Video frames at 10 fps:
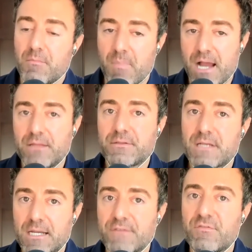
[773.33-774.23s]
mild
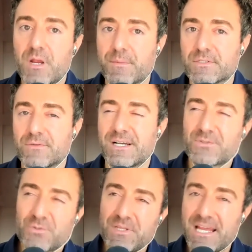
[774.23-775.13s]
cognitive impairment, so not
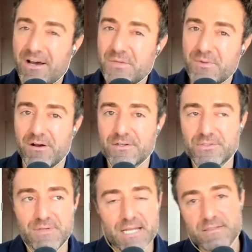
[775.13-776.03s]
truly healthy, but
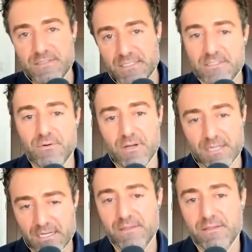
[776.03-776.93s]
also not disease. So
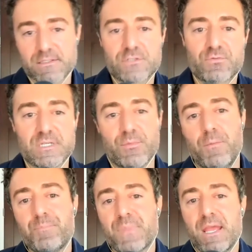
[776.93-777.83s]
again, I think this is
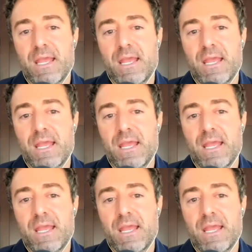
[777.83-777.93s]
reasonable.